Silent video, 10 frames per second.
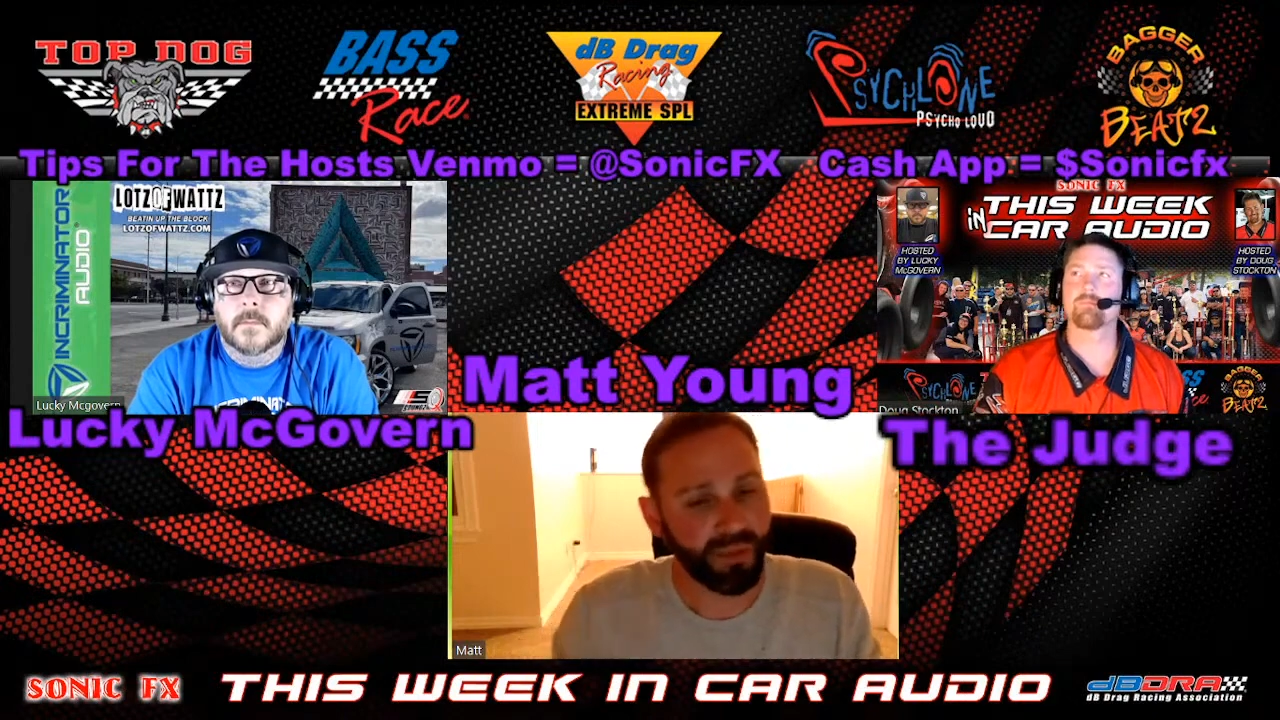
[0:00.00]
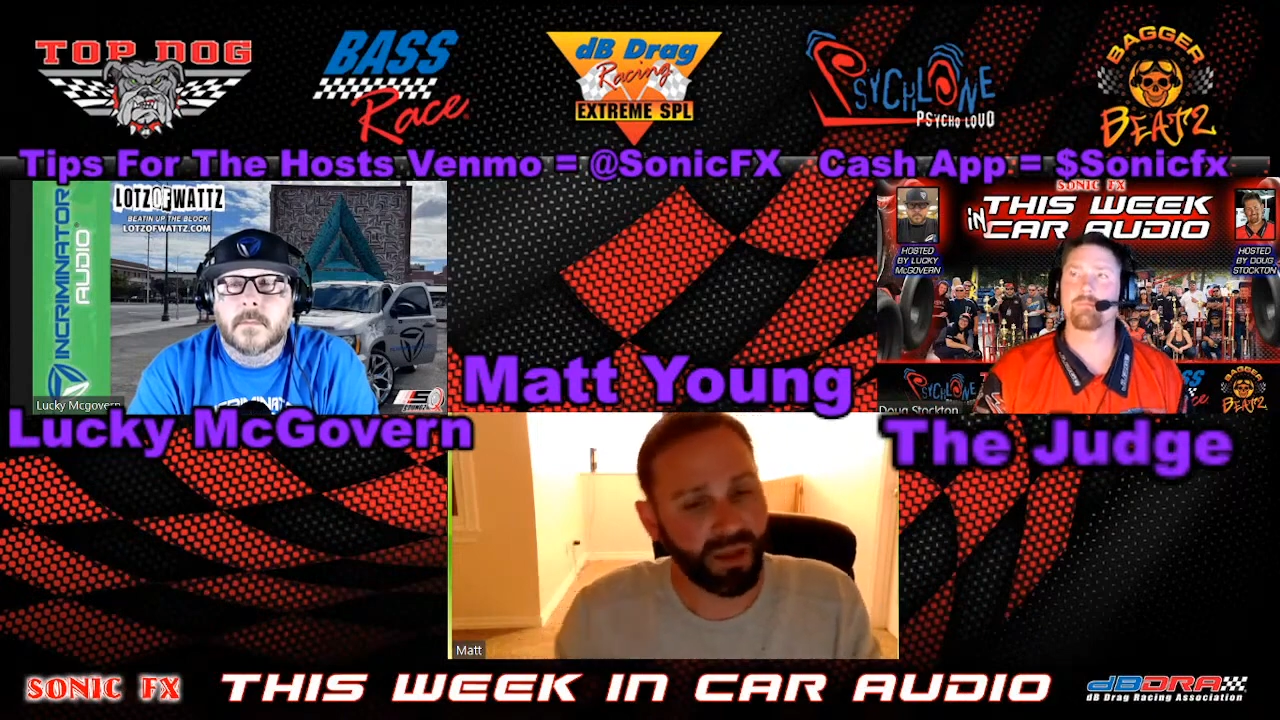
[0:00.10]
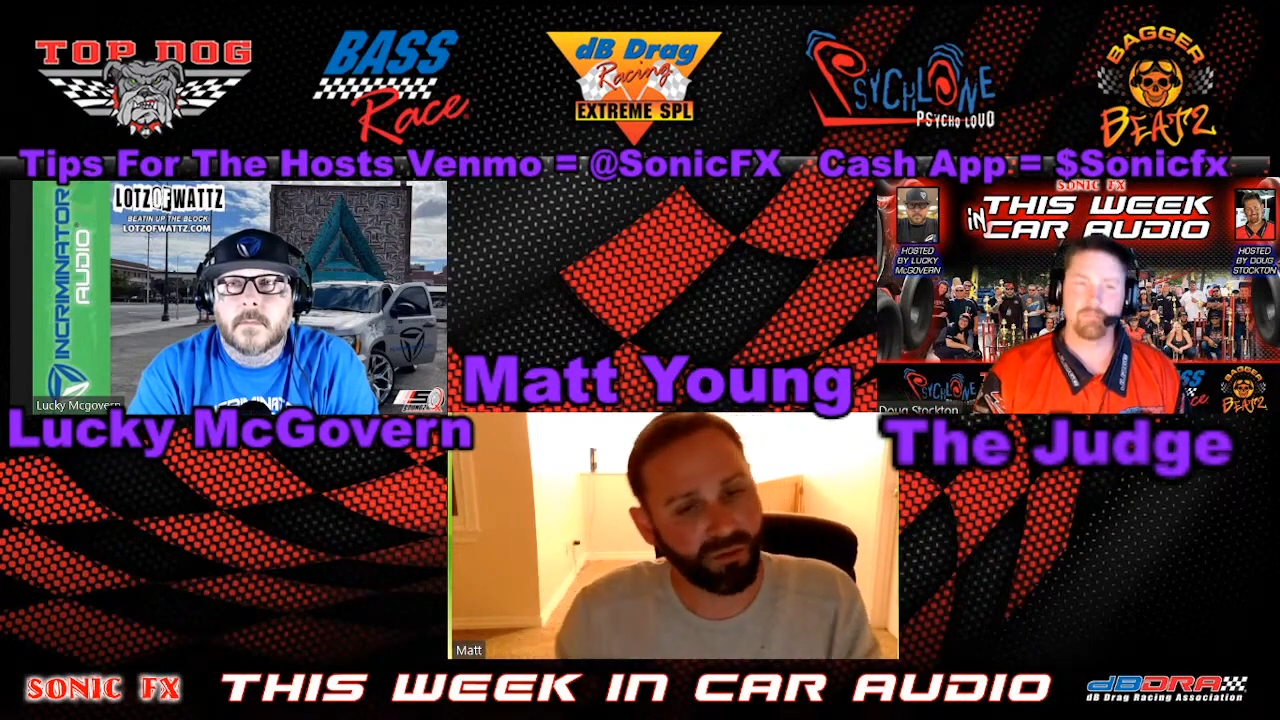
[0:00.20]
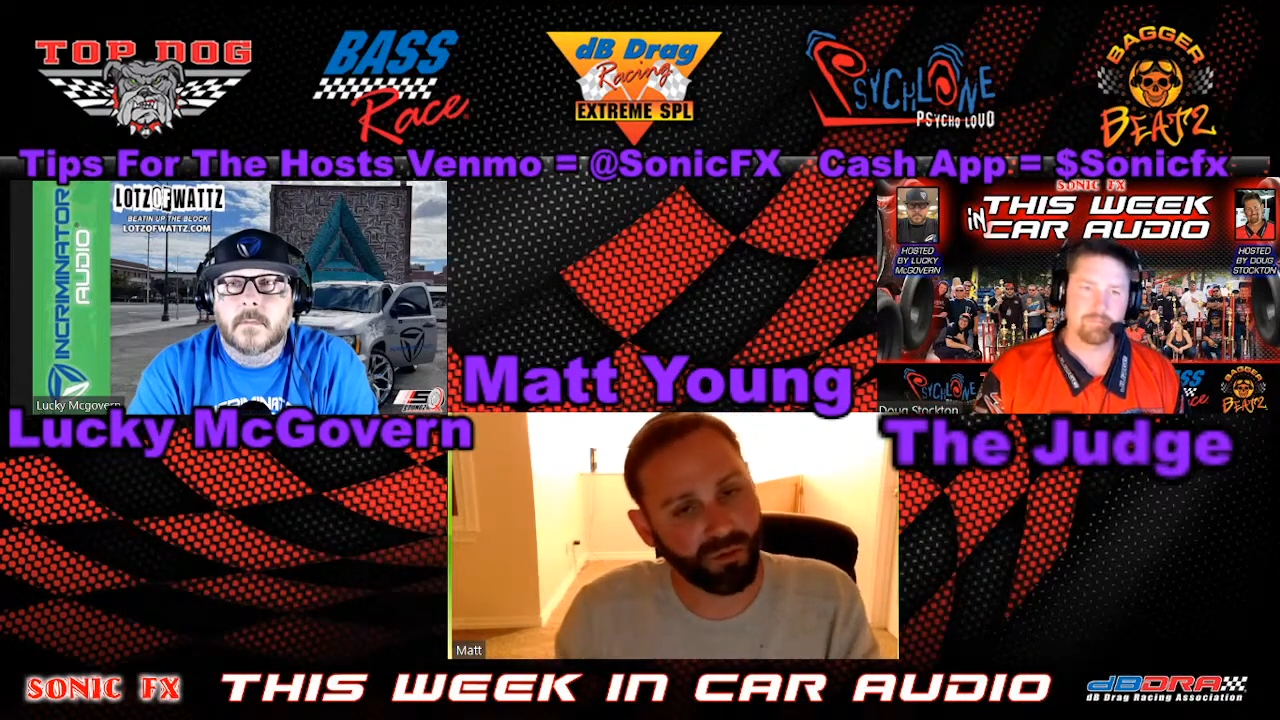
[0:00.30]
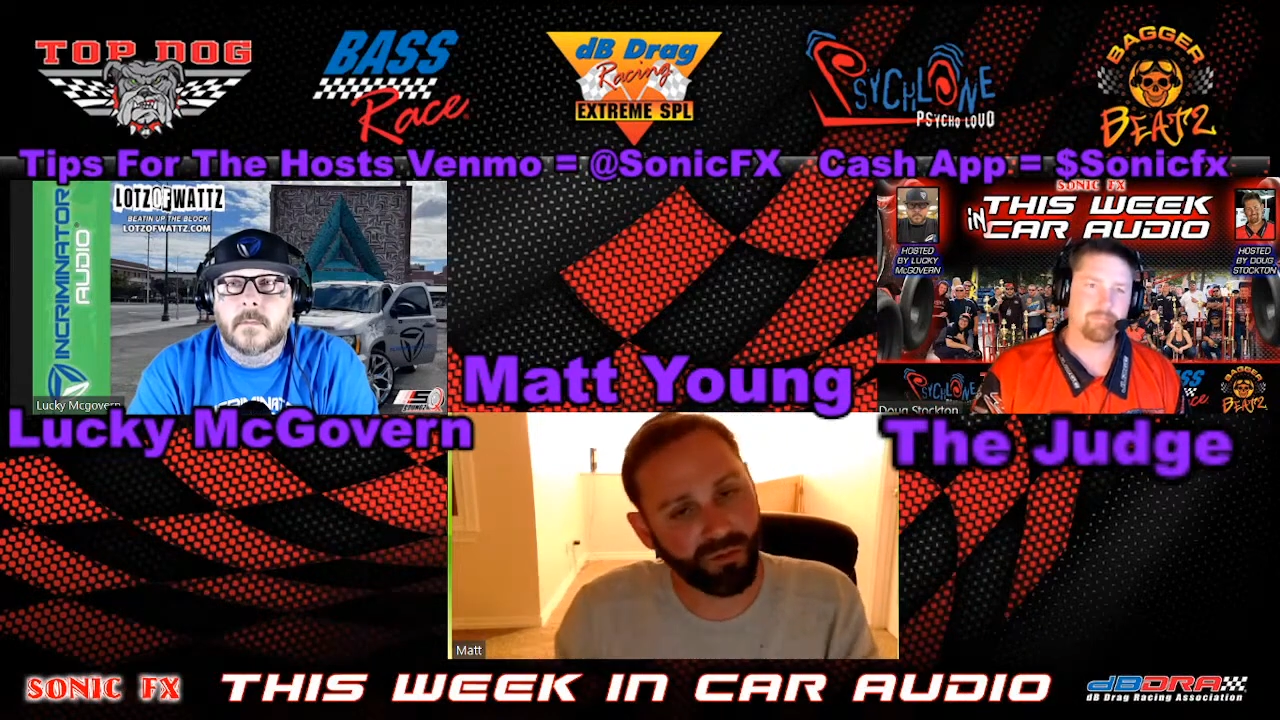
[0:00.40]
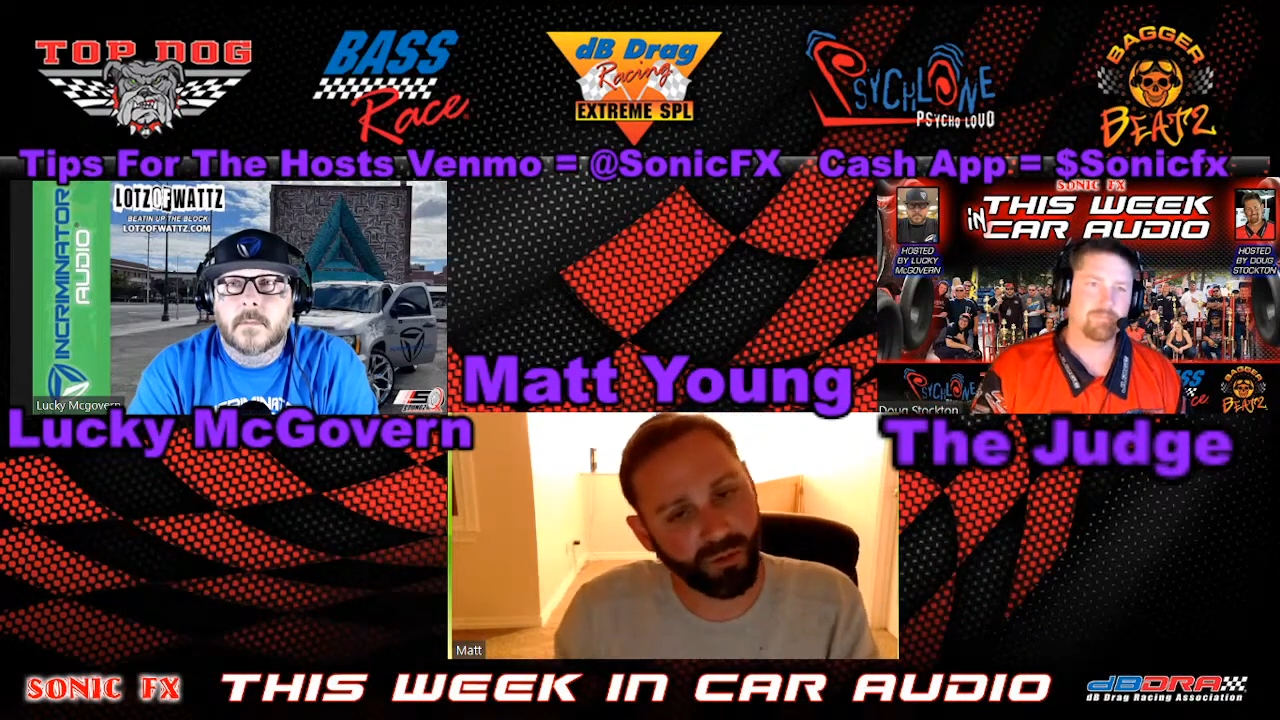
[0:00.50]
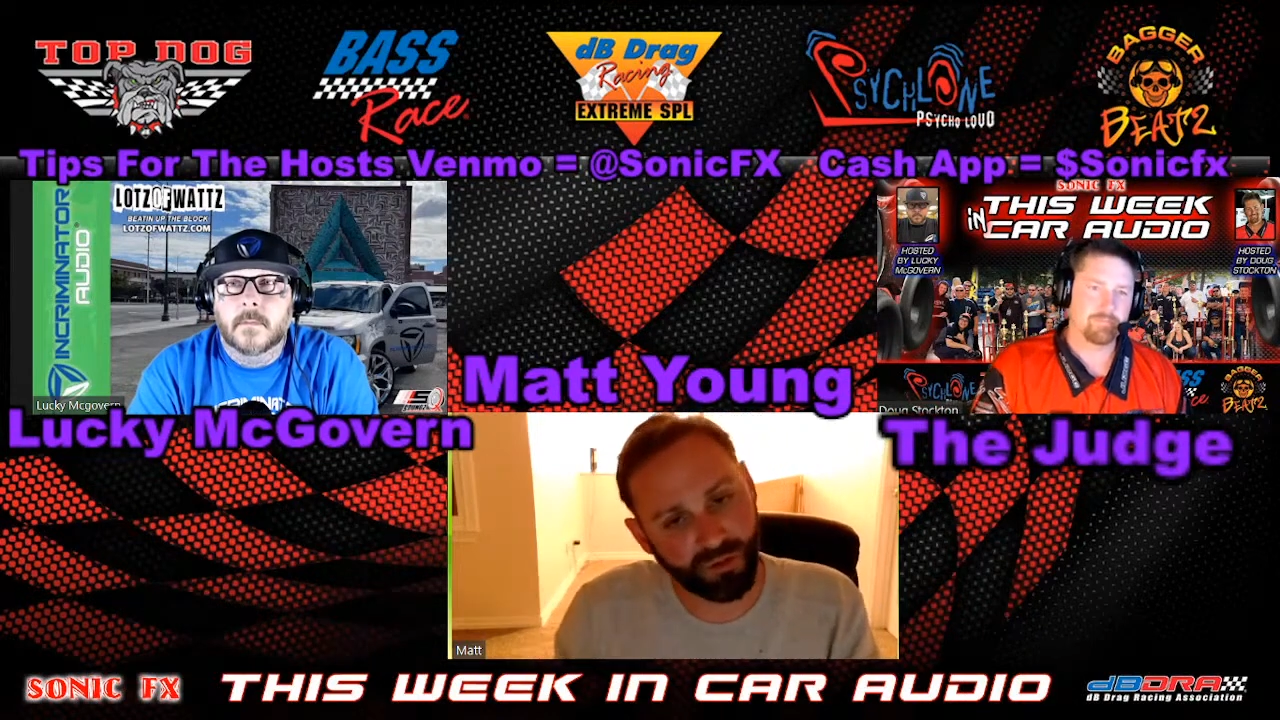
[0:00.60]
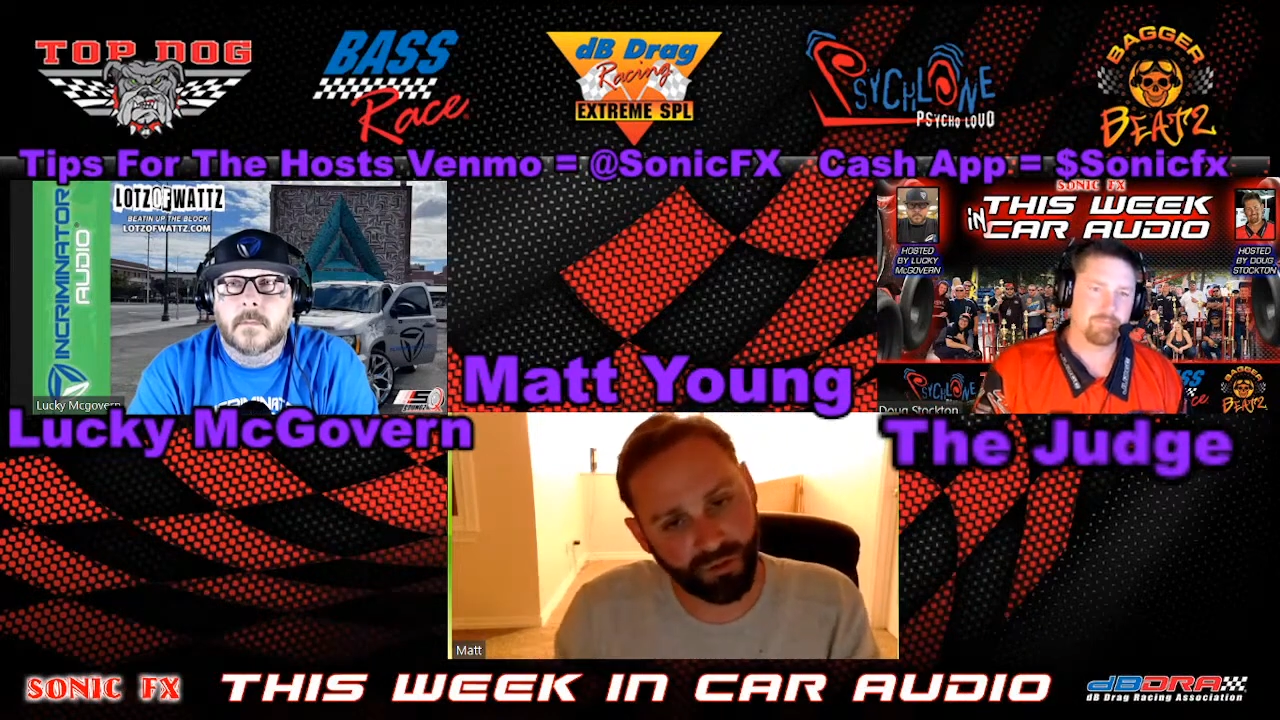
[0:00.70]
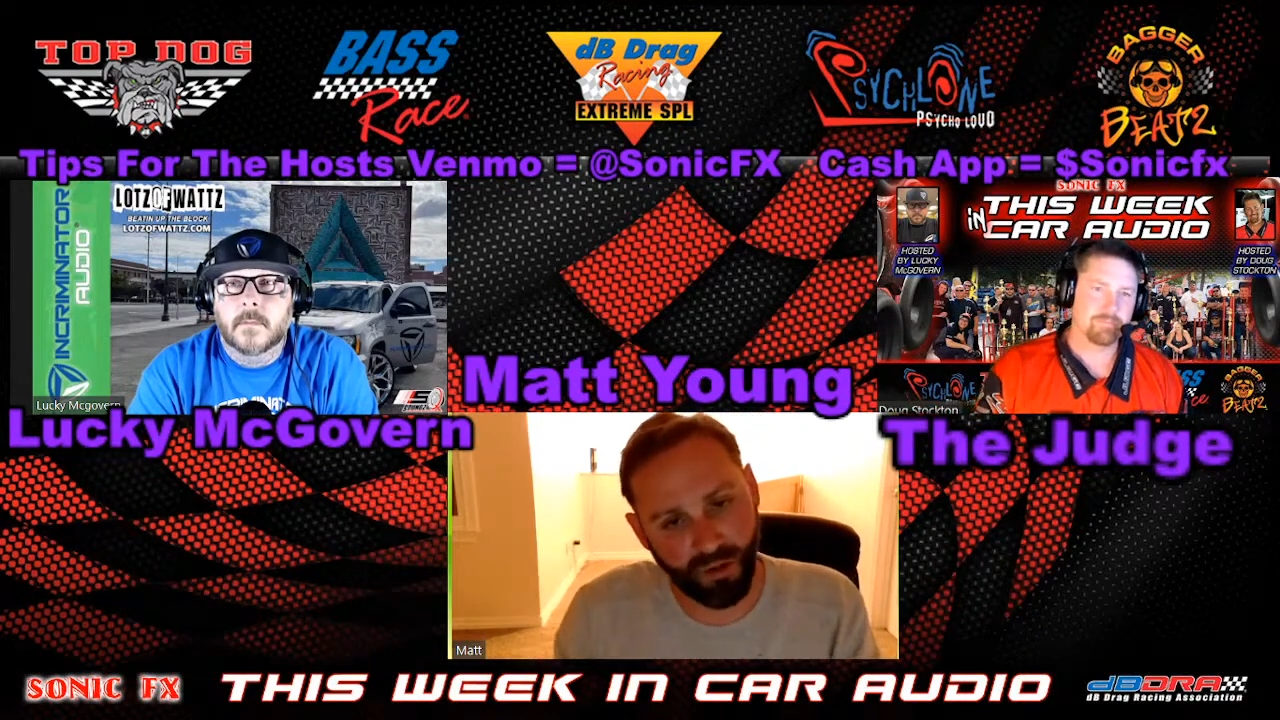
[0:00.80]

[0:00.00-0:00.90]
and do a voltage